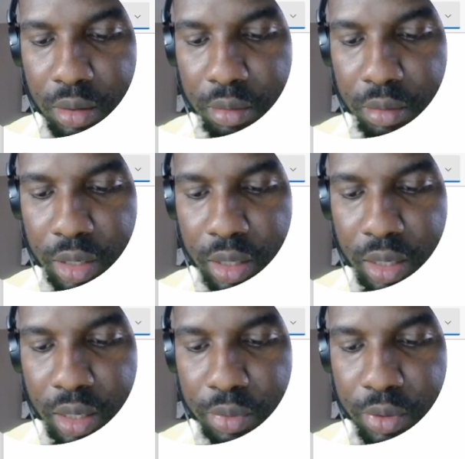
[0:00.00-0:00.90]

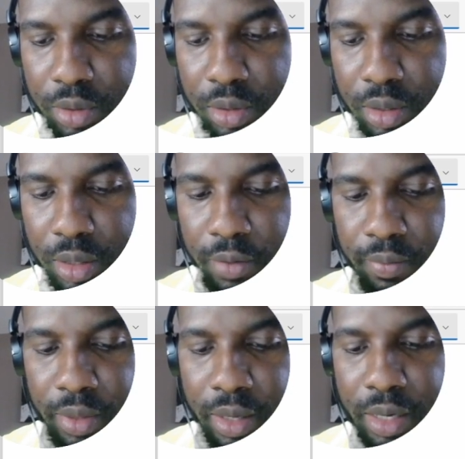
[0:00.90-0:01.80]
milliamps.
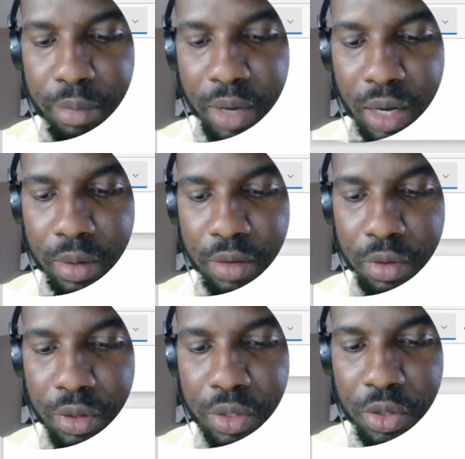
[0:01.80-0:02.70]
And the power, of
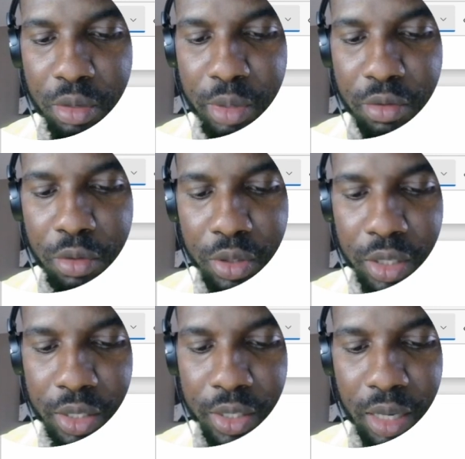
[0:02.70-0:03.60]
course, is going to be the
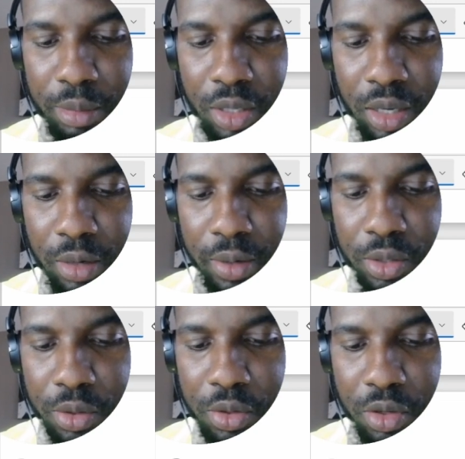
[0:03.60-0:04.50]
voltage times the current. So
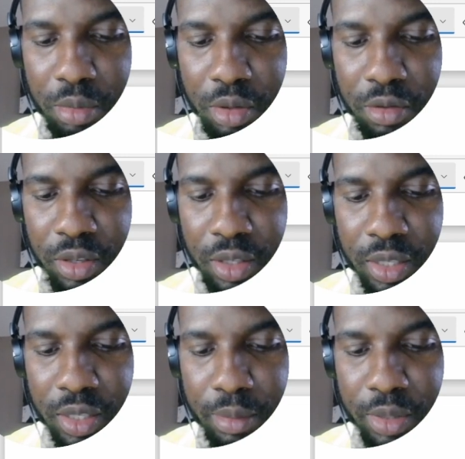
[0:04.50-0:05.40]
it's going to be V
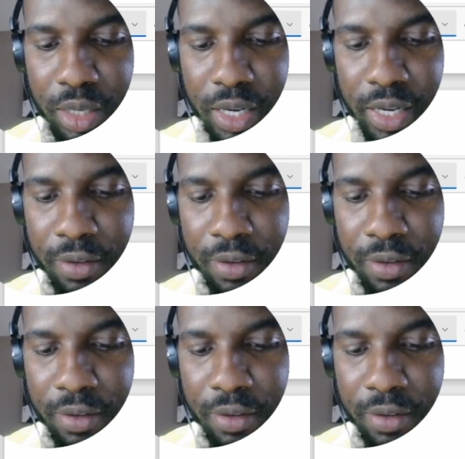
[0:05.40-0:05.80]
times I,